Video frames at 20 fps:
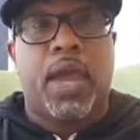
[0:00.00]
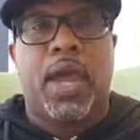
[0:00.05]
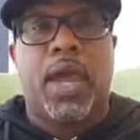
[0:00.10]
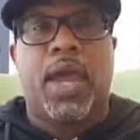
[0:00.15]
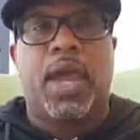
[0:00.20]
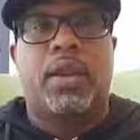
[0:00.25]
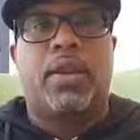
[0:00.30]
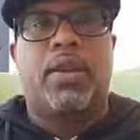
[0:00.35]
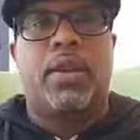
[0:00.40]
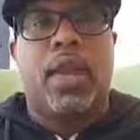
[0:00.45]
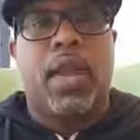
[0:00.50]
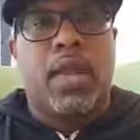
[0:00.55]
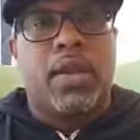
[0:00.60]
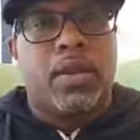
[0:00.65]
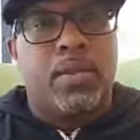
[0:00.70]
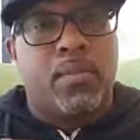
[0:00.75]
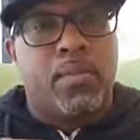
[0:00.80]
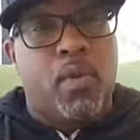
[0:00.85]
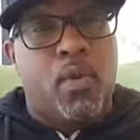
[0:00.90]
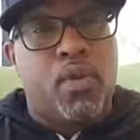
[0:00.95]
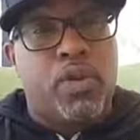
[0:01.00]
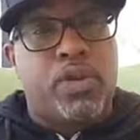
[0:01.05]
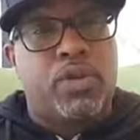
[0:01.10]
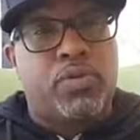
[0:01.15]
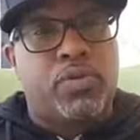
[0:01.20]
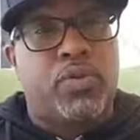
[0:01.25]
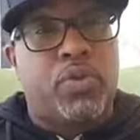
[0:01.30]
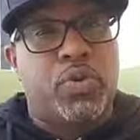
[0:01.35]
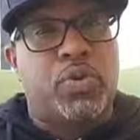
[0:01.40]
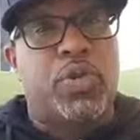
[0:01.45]
And the more
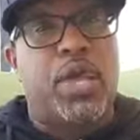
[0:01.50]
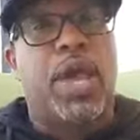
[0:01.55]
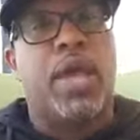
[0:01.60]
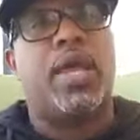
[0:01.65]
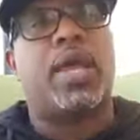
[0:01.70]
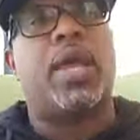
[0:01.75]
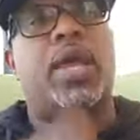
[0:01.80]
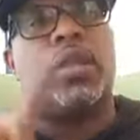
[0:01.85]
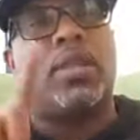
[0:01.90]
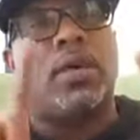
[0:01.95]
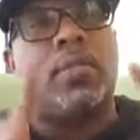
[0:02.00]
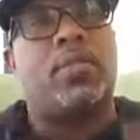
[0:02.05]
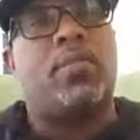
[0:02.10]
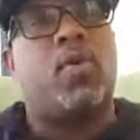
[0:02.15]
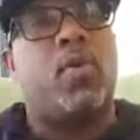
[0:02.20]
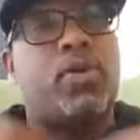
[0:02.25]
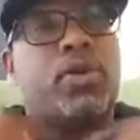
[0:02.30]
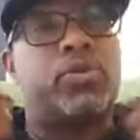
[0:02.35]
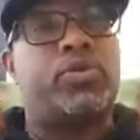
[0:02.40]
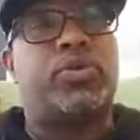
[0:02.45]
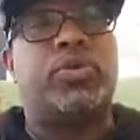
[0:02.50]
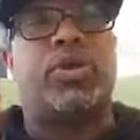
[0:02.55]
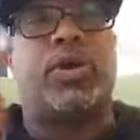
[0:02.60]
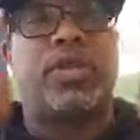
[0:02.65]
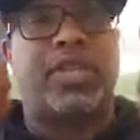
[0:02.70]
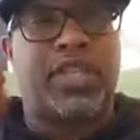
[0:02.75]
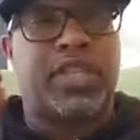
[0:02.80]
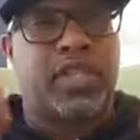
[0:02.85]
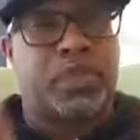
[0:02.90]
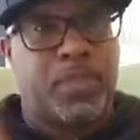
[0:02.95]
you do that, and the more you
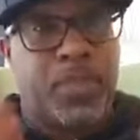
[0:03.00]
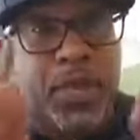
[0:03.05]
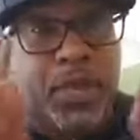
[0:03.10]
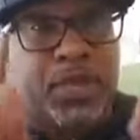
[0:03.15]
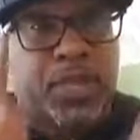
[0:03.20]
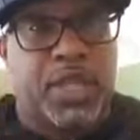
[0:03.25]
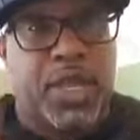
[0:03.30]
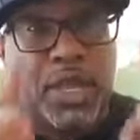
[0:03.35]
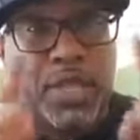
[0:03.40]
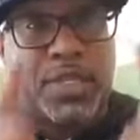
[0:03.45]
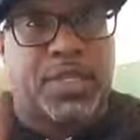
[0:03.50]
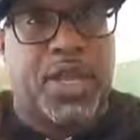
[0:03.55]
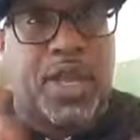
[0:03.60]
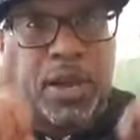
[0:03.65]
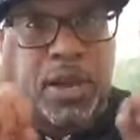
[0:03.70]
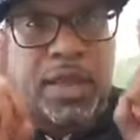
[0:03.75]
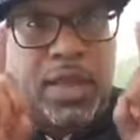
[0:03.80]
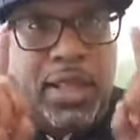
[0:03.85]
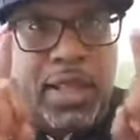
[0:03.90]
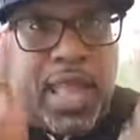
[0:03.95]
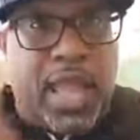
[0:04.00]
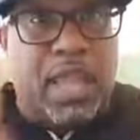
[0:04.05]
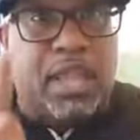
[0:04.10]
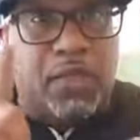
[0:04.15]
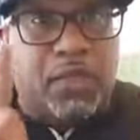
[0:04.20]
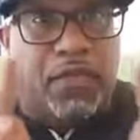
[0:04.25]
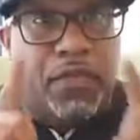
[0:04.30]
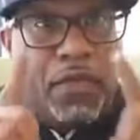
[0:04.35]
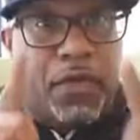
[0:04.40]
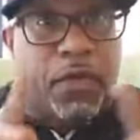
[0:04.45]
start to speak things that are
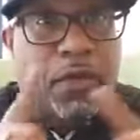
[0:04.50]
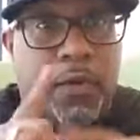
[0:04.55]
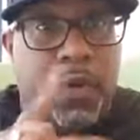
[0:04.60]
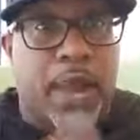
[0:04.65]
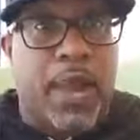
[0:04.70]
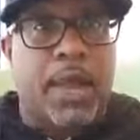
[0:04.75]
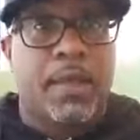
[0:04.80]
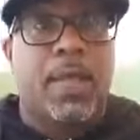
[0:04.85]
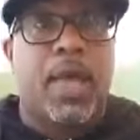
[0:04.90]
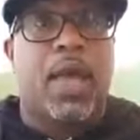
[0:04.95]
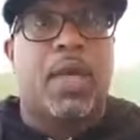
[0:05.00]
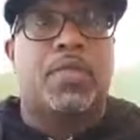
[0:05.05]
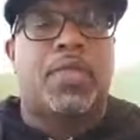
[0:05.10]
life, right?